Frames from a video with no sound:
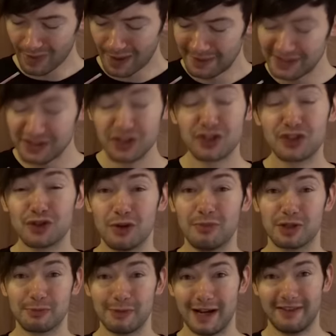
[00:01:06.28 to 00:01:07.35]
This is so
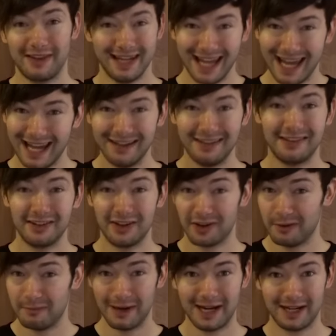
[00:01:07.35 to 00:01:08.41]
much better than anything you're
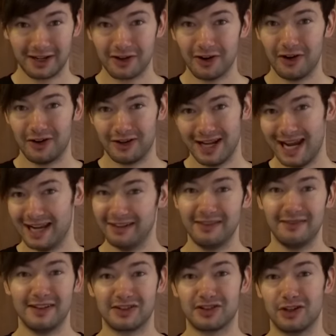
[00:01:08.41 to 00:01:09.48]
going to buy in a carton,
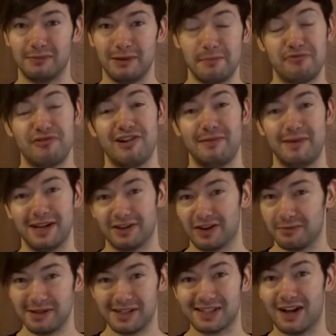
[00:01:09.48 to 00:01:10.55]
anything that's going to be pre-made,
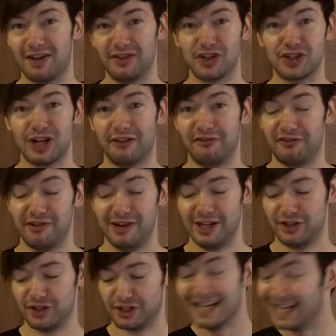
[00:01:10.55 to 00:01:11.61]
going to be sat on the shelf for
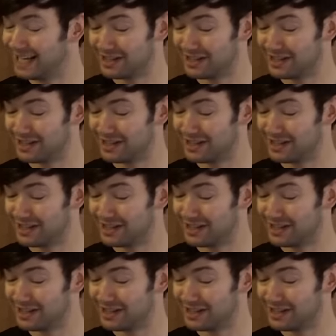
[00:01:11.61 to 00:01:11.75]
ages.